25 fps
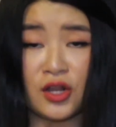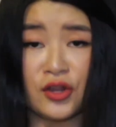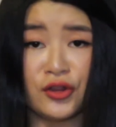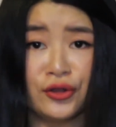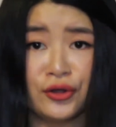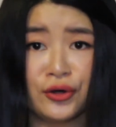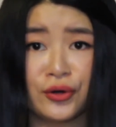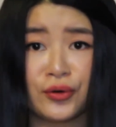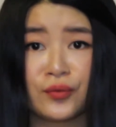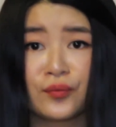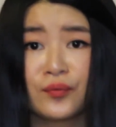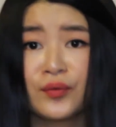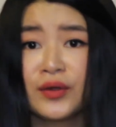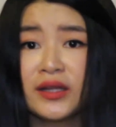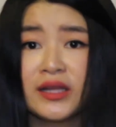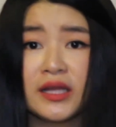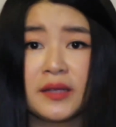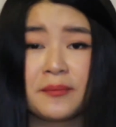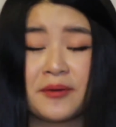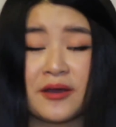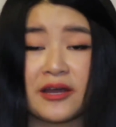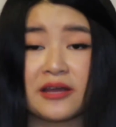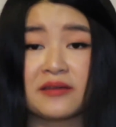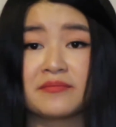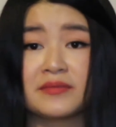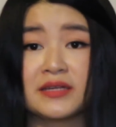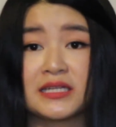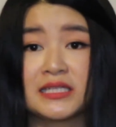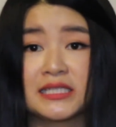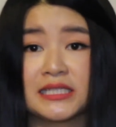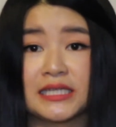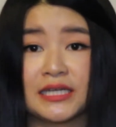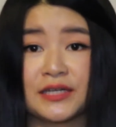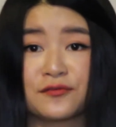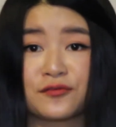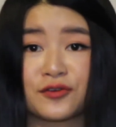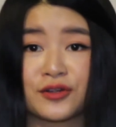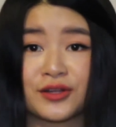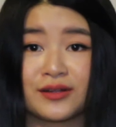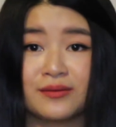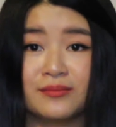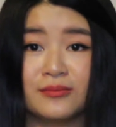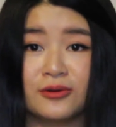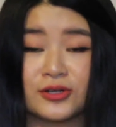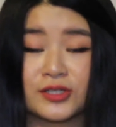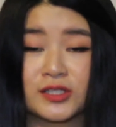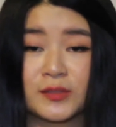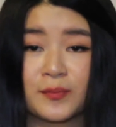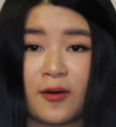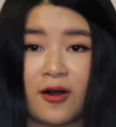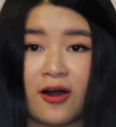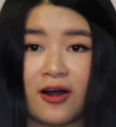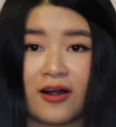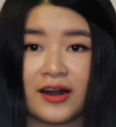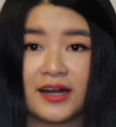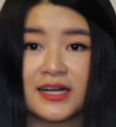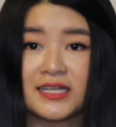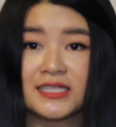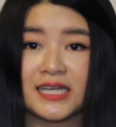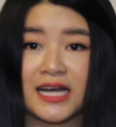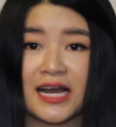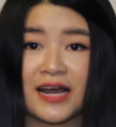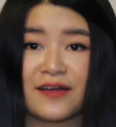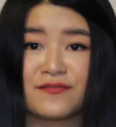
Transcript: they're really pigmented for the most part.